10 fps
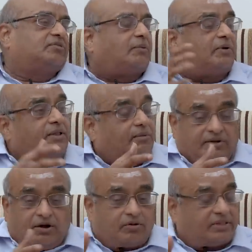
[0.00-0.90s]
Some of the,
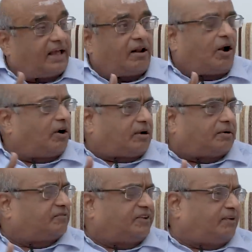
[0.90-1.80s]
you know, they are not
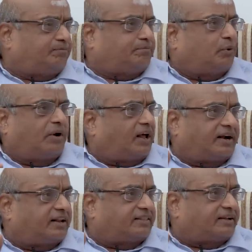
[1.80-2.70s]
very poor or
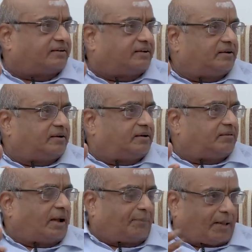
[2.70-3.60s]
anything.
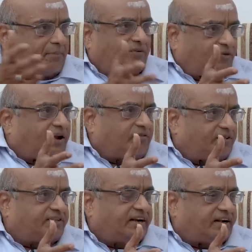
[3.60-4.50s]
My plumber for a
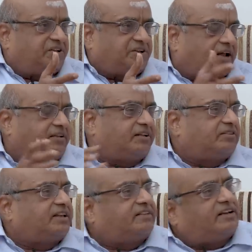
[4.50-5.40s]
visit, he charges
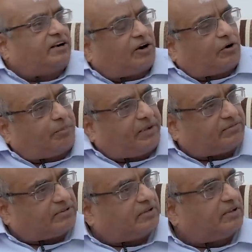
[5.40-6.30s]
600 rupees.